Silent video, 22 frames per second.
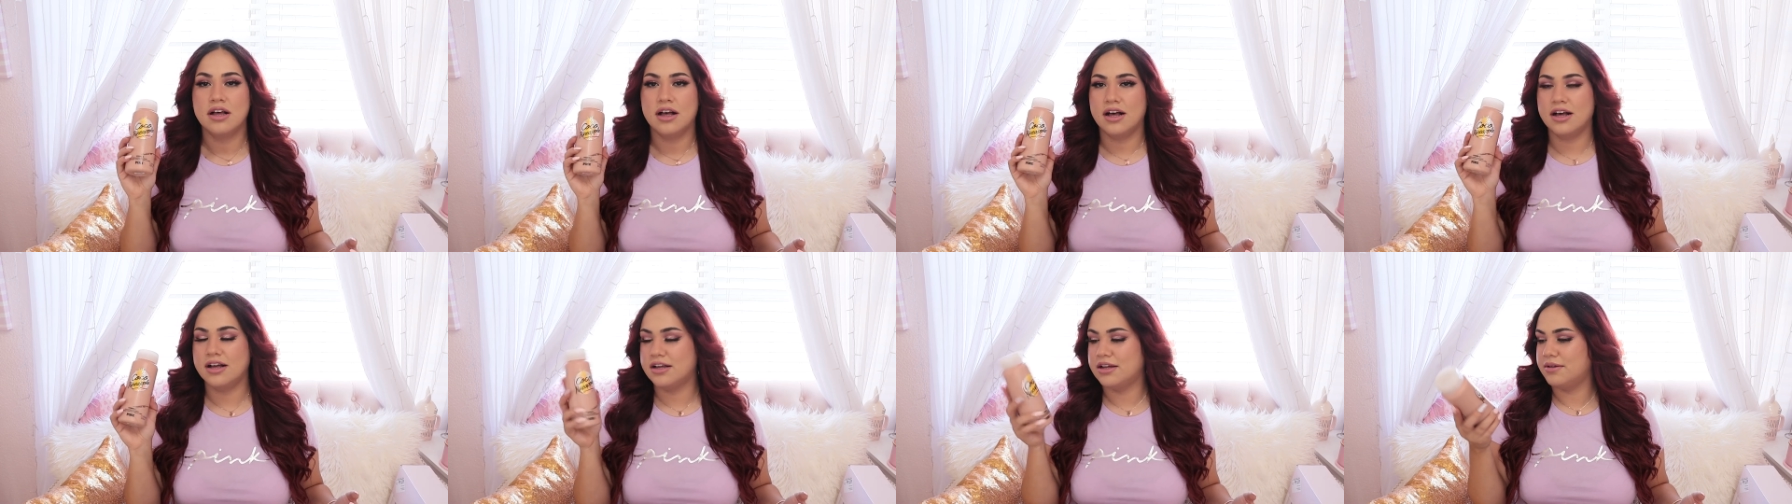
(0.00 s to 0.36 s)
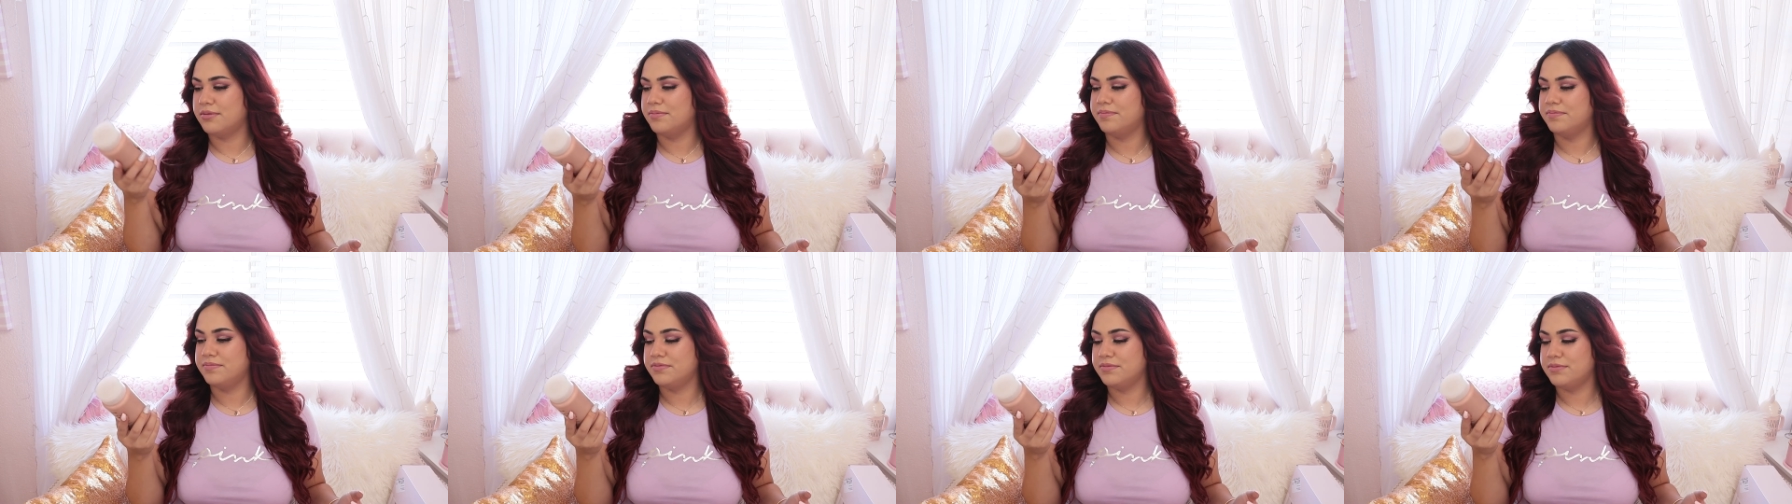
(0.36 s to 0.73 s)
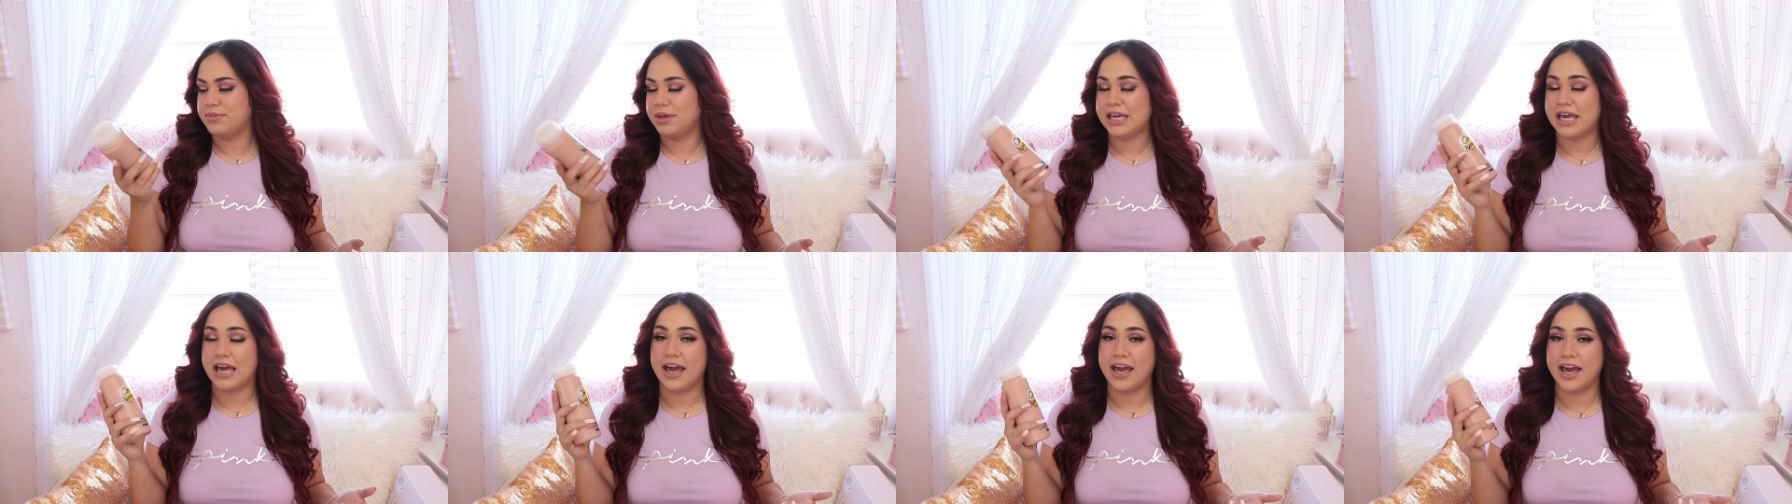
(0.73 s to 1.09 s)
um,
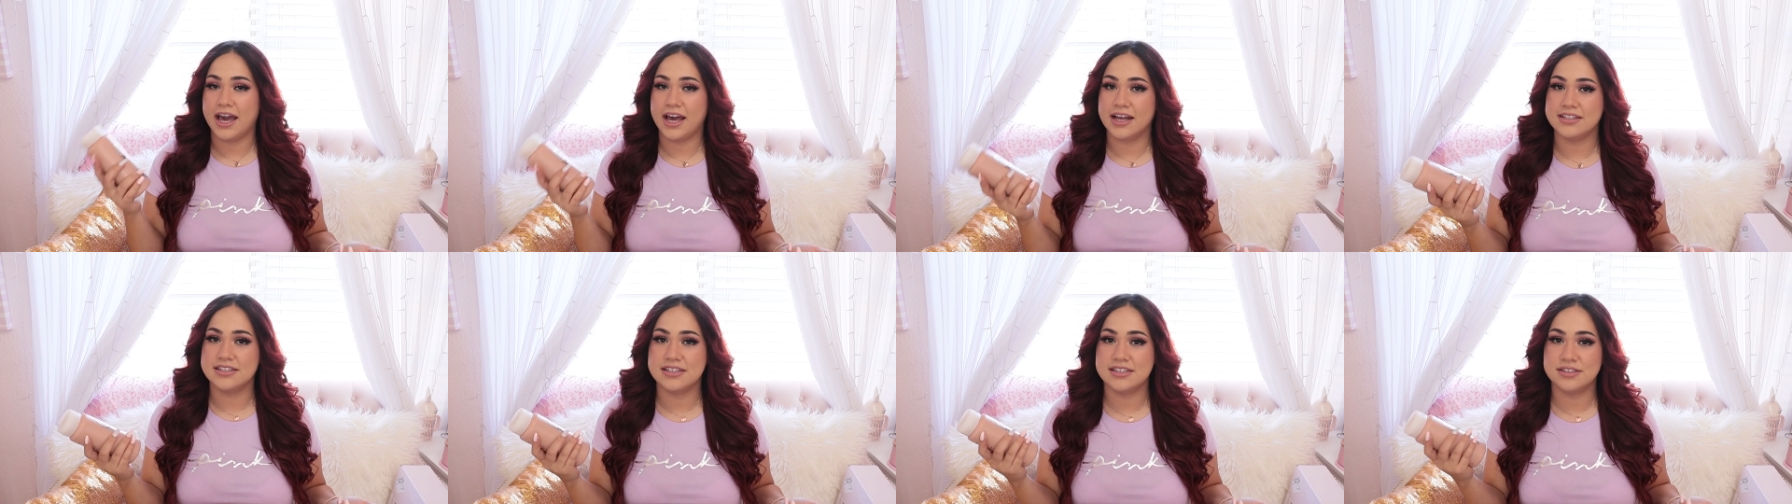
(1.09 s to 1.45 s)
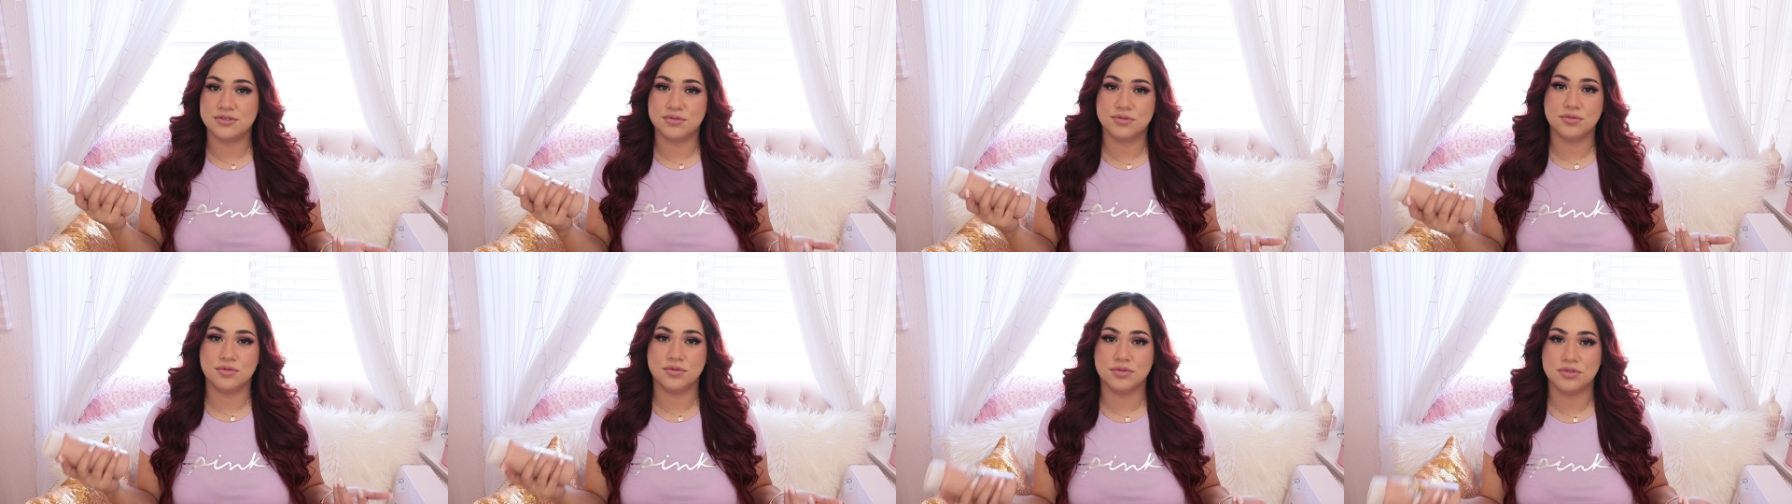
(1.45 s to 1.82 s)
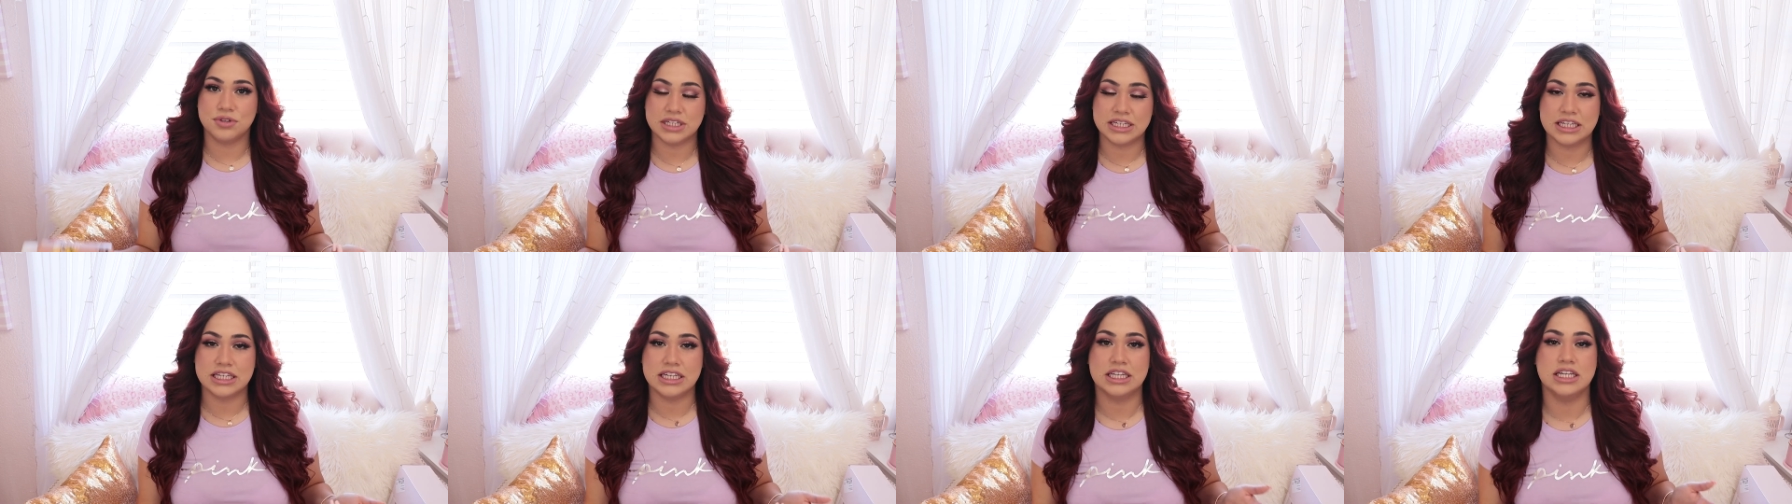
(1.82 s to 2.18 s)
but yeah, I had to
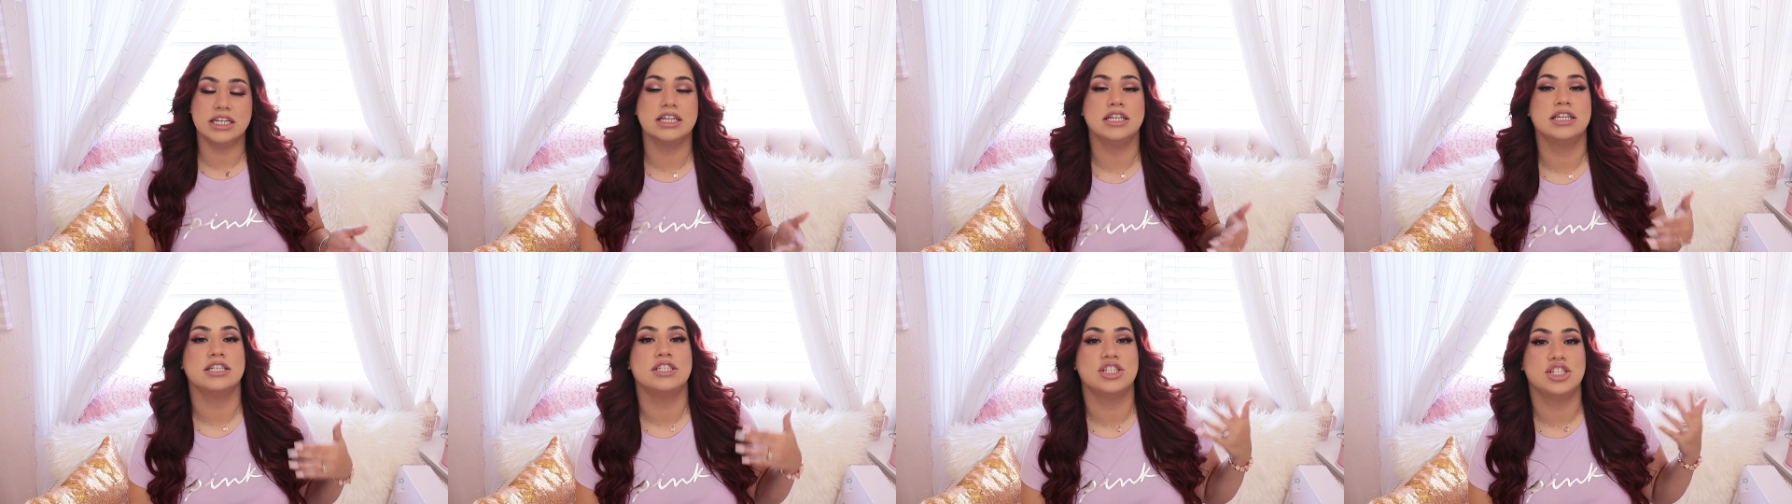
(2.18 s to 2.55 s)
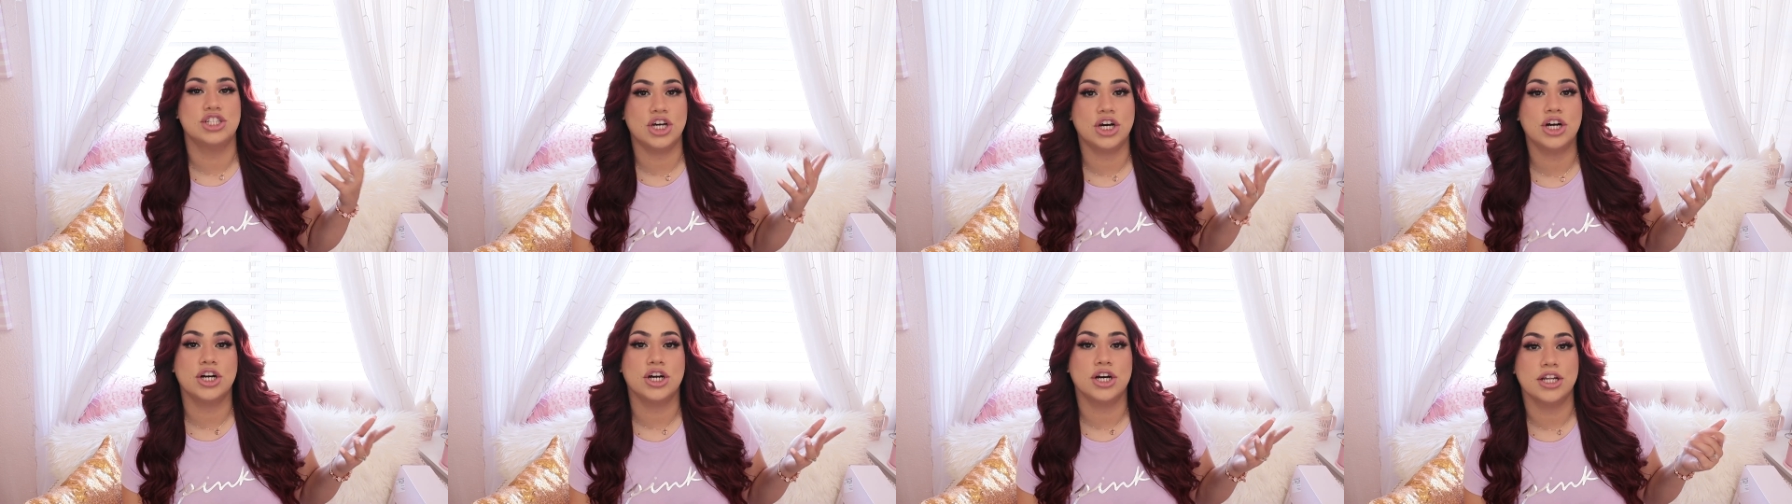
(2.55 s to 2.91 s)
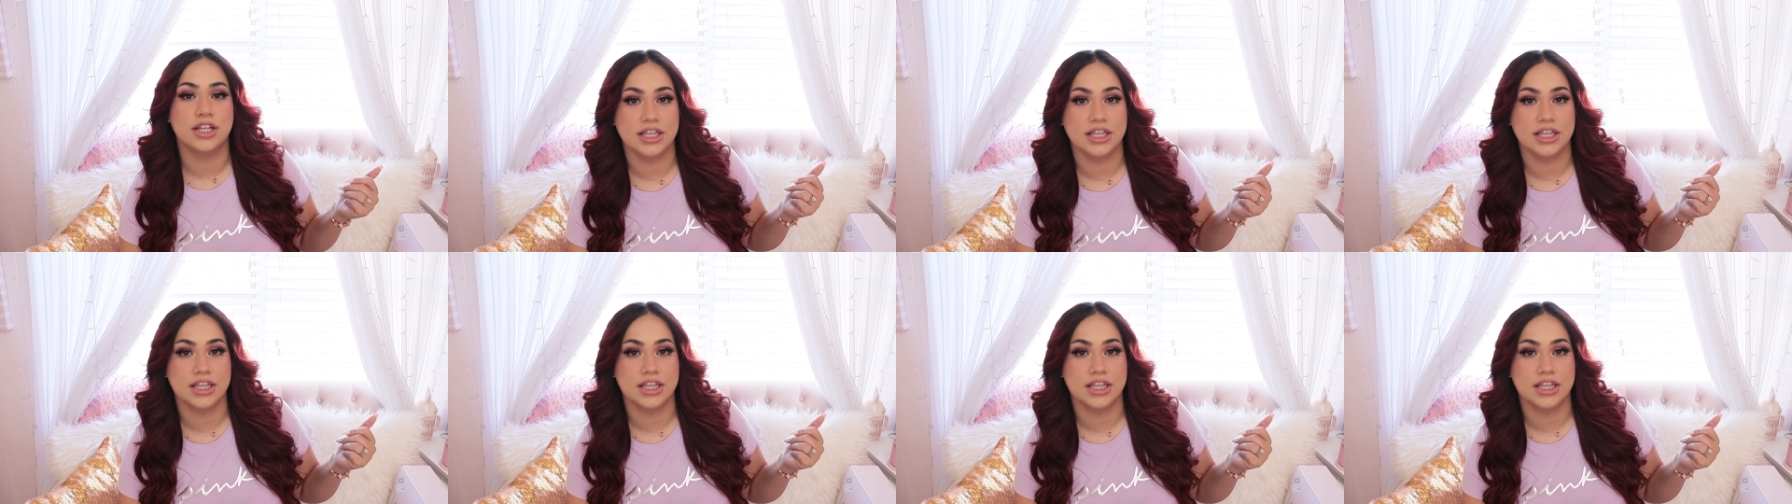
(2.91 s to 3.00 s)
restock